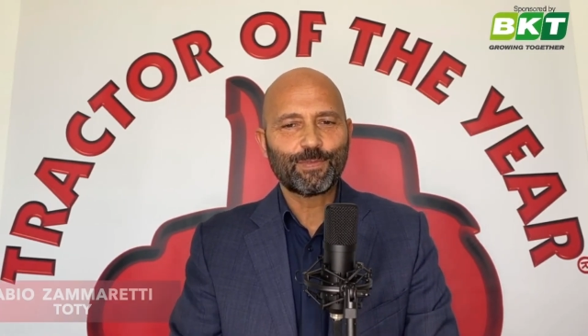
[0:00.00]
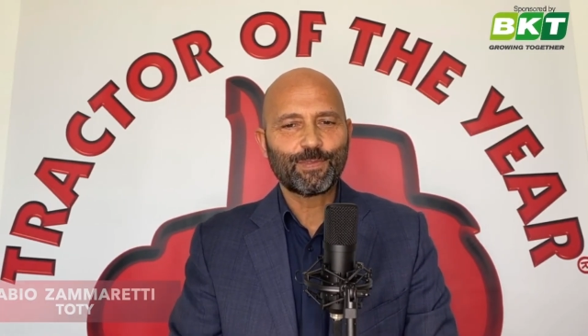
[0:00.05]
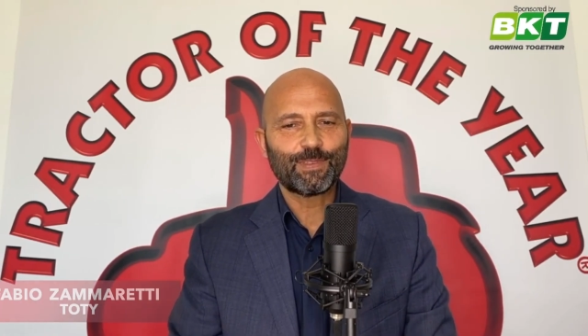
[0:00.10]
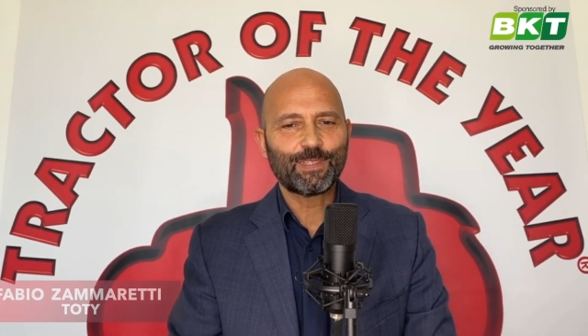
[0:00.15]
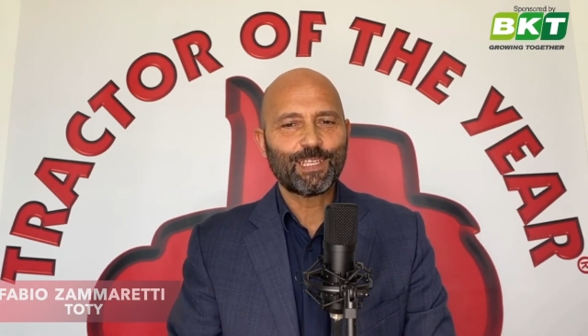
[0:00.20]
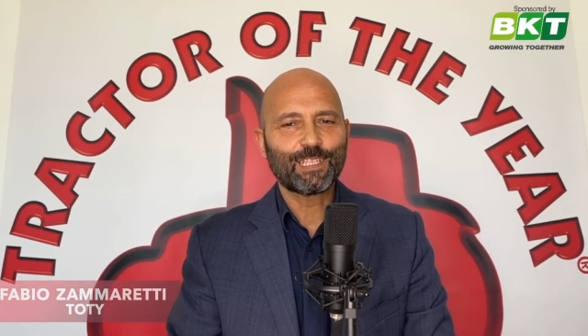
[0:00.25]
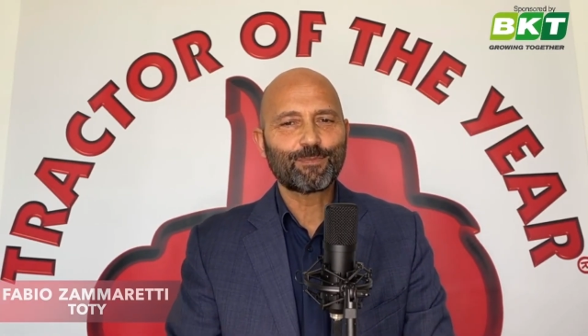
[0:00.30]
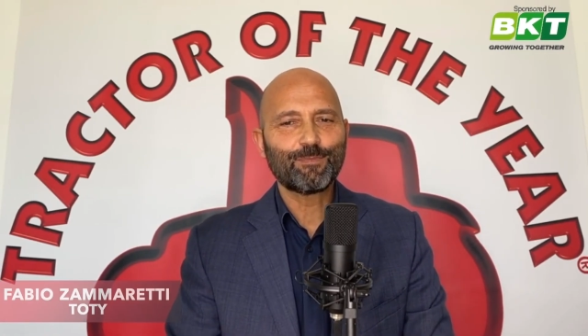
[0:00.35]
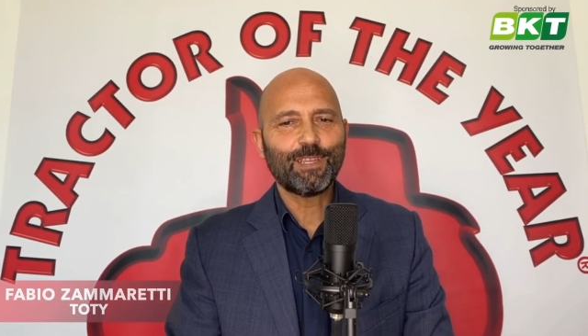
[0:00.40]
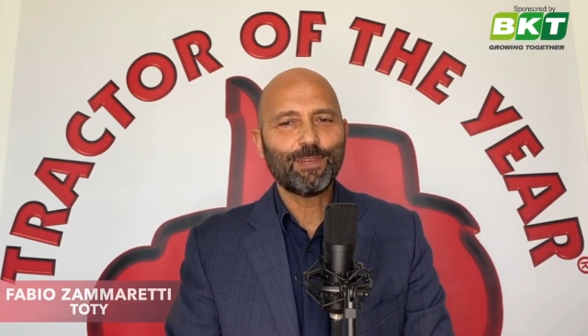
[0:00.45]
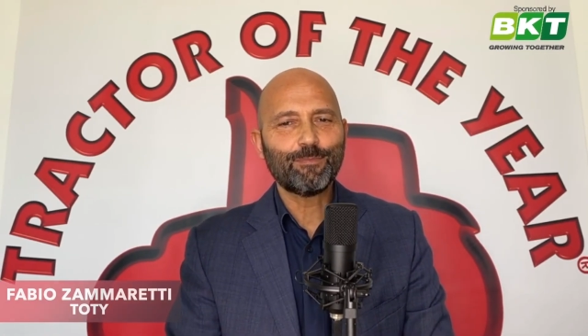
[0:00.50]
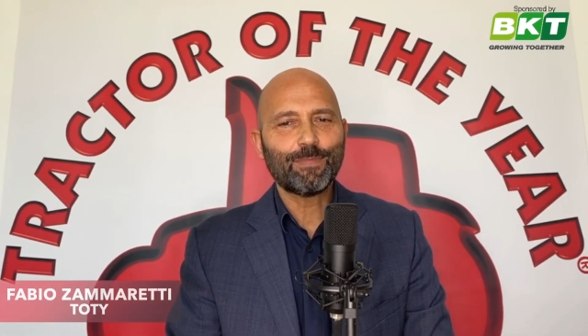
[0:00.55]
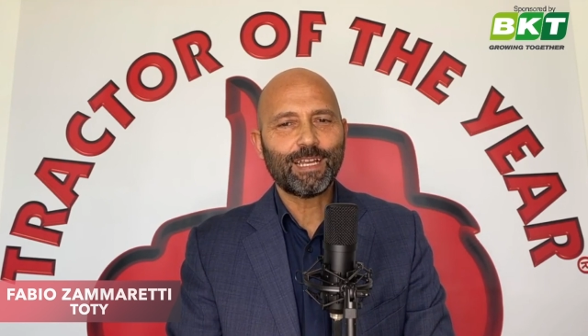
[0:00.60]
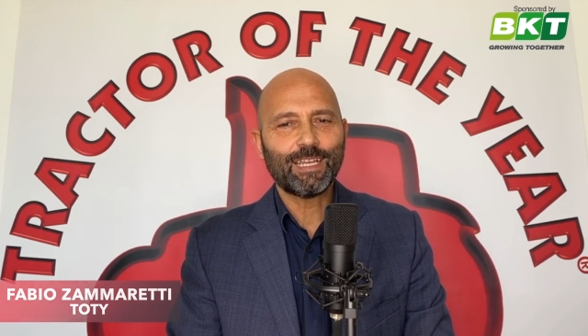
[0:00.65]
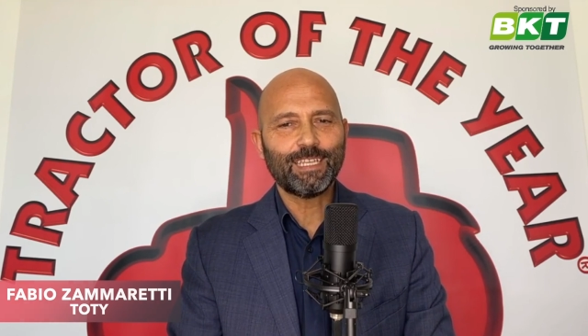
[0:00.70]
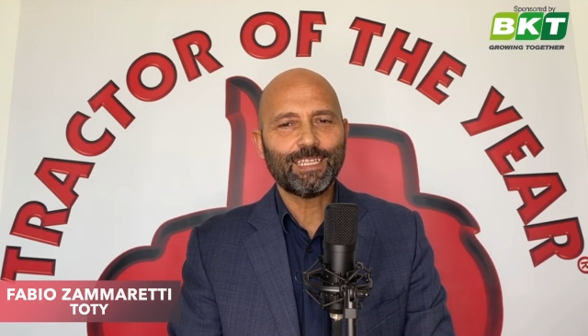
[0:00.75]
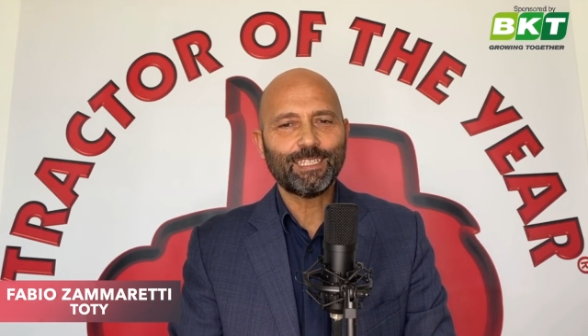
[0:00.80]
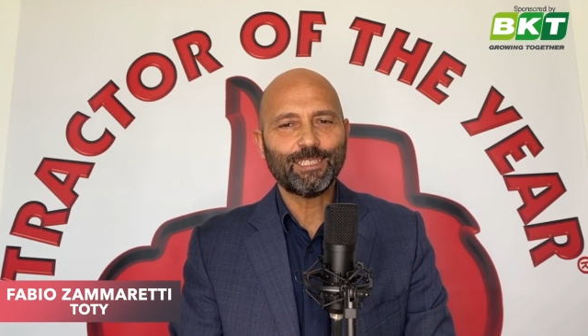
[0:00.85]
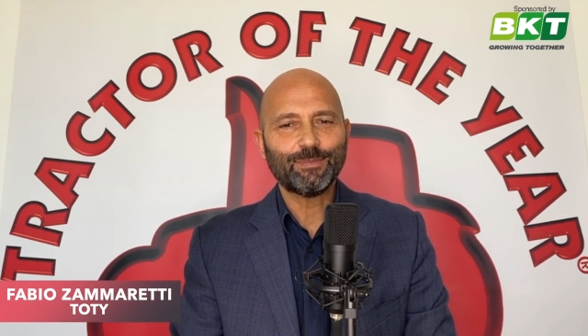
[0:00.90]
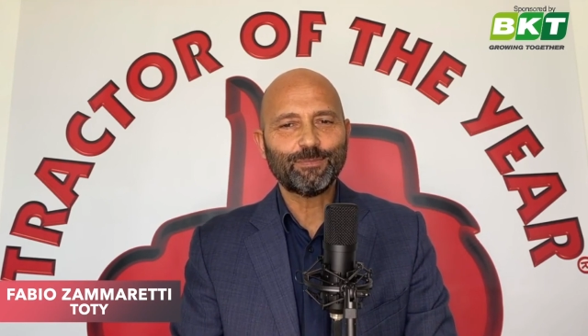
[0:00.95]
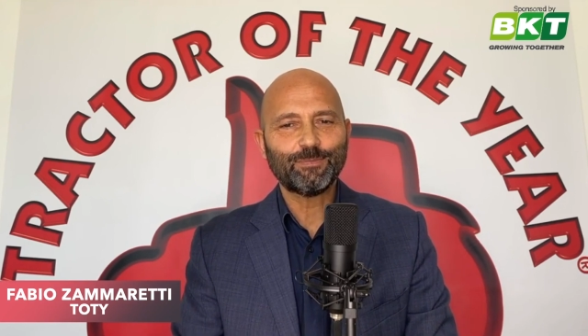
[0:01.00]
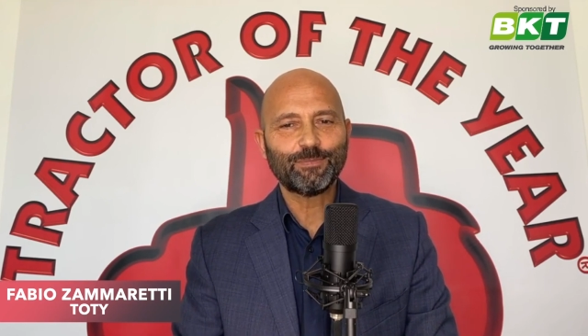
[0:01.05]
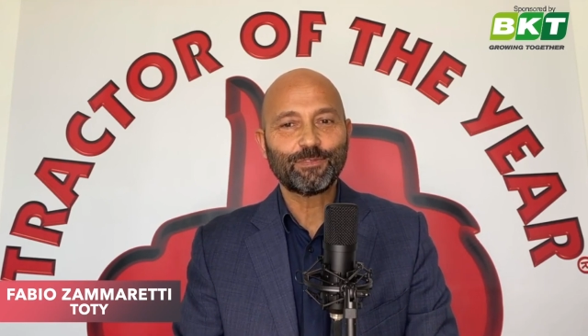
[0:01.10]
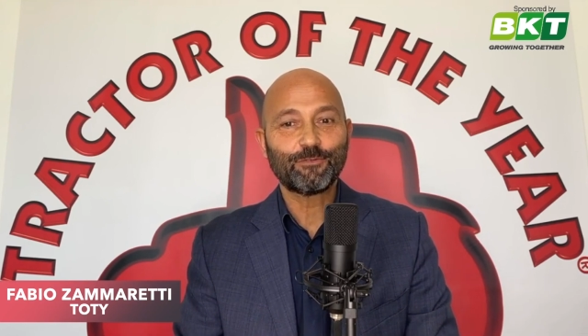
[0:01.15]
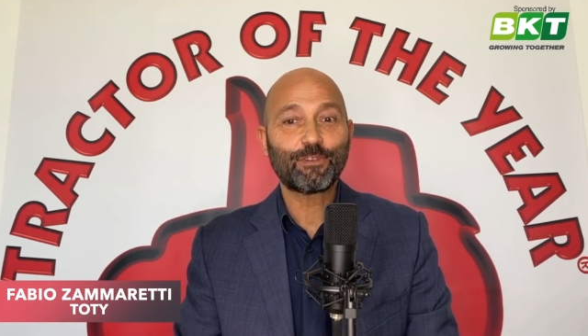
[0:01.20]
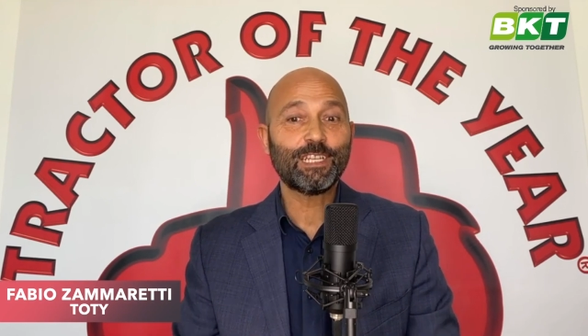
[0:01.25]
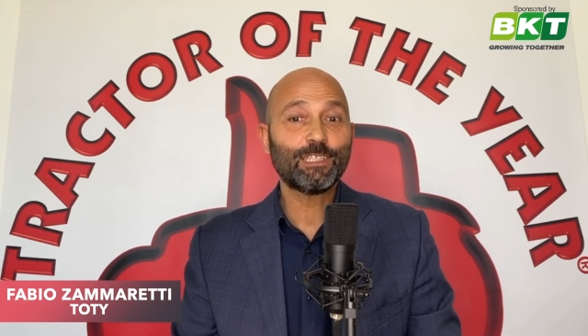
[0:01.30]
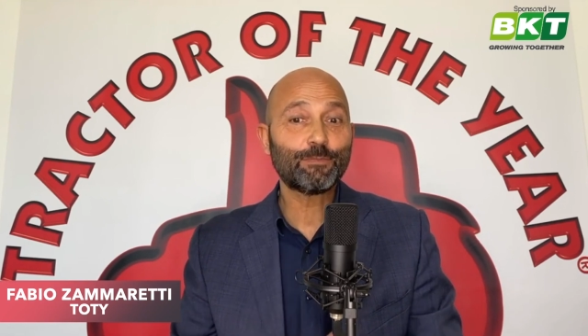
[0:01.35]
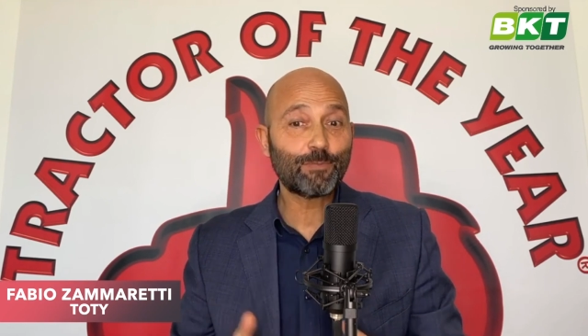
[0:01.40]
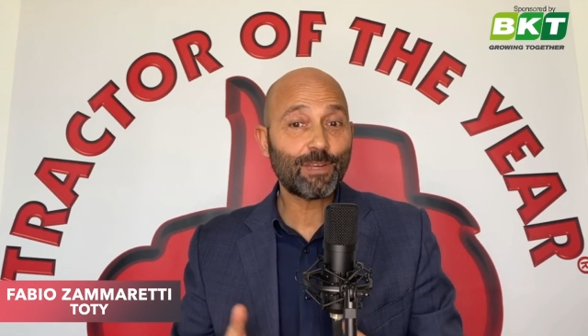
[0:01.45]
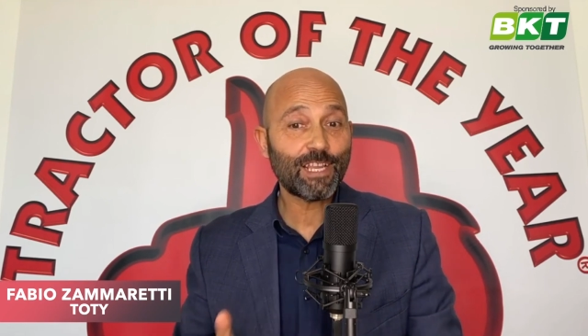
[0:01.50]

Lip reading: It has been my great